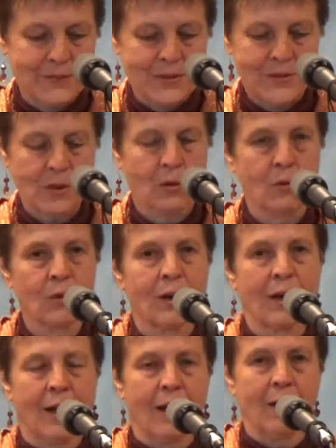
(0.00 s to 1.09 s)
So
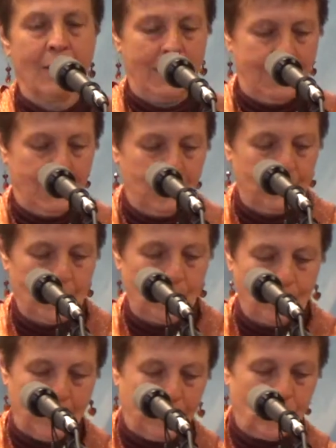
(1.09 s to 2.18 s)

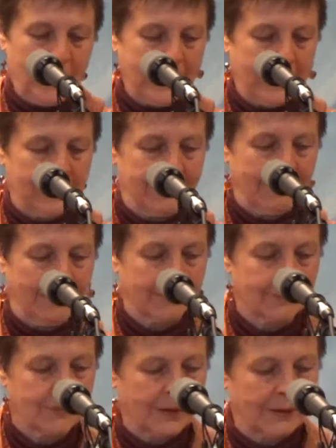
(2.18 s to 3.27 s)
we need,
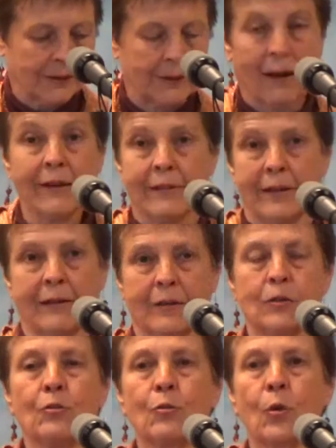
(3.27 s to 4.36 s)
I think, a
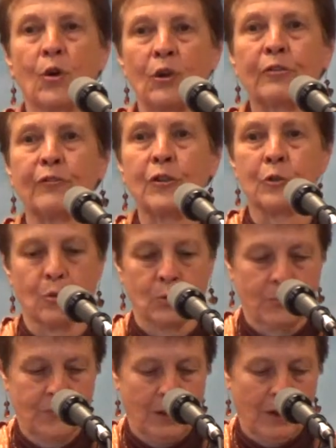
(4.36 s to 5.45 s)
new worldview
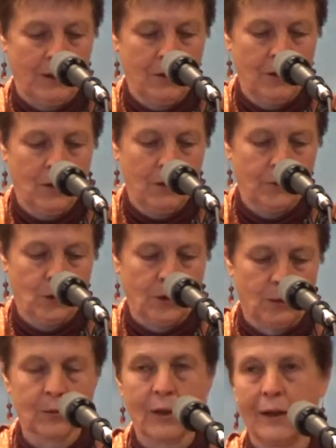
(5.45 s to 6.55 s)
for
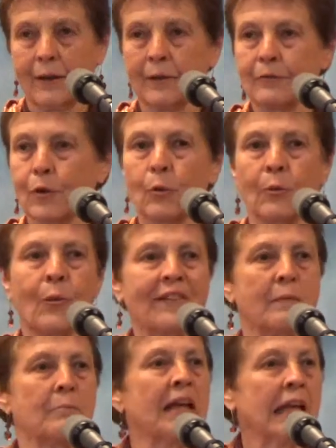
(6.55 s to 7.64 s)
what the
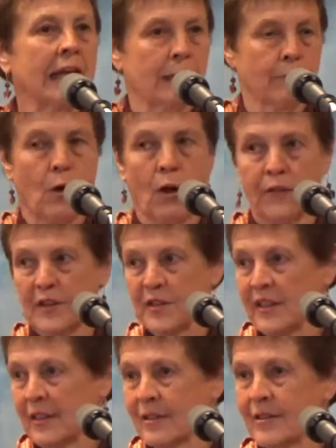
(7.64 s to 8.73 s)
meaning of all this
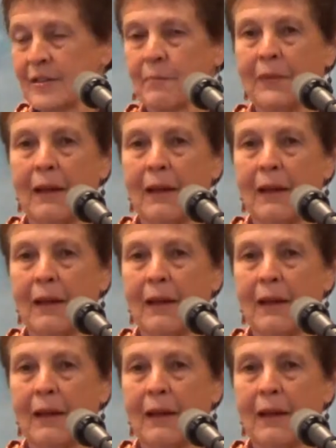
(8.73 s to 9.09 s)
is.